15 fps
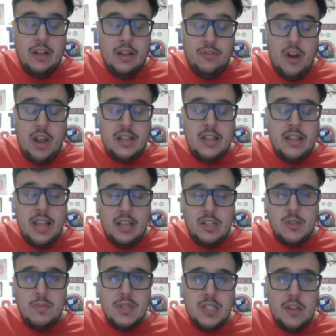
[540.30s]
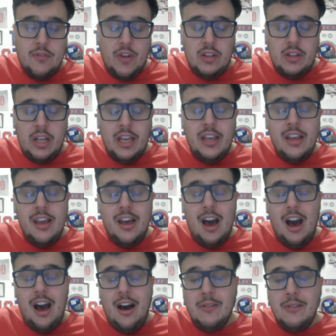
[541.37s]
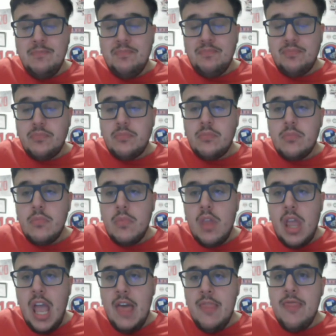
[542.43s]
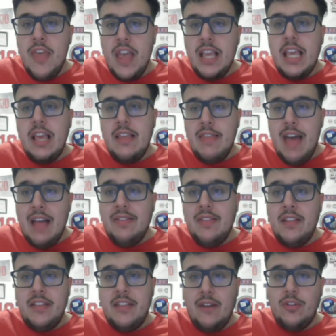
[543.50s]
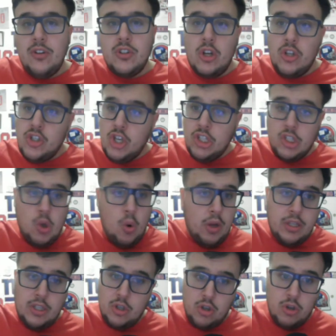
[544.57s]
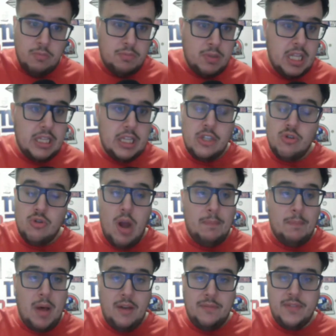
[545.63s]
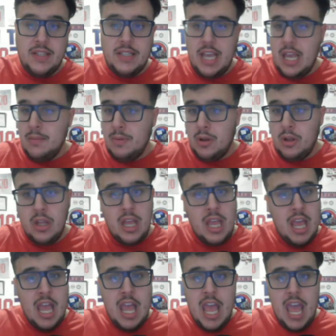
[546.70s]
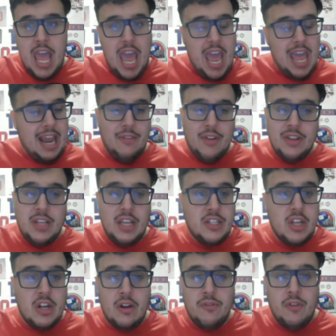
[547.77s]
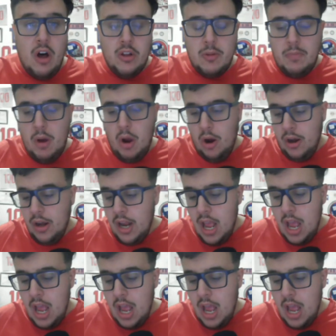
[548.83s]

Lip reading: at Frank the Tank specifically, and thinking that the Devils are just going to completely drop off the table and everything's going to fall apart.